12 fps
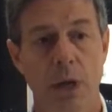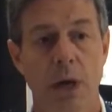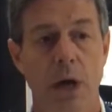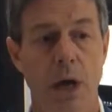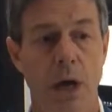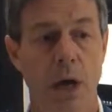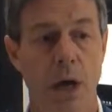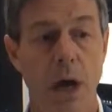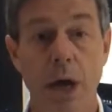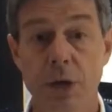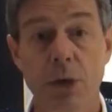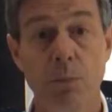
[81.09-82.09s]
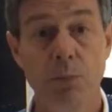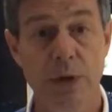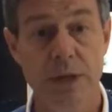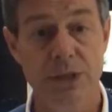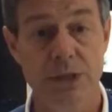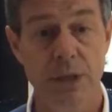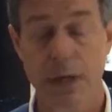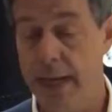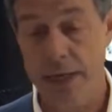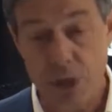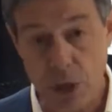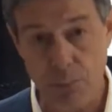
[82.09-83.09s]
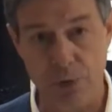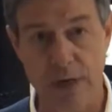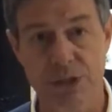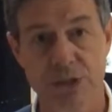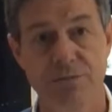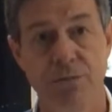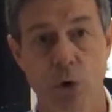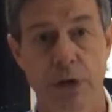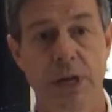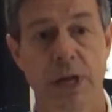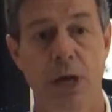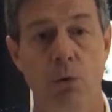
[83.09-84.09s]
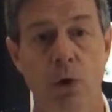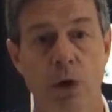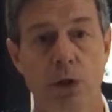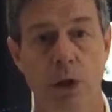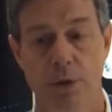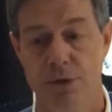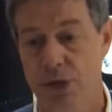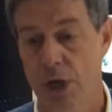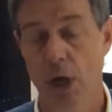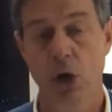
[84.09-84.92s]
uncompressed and compressed 4K workloads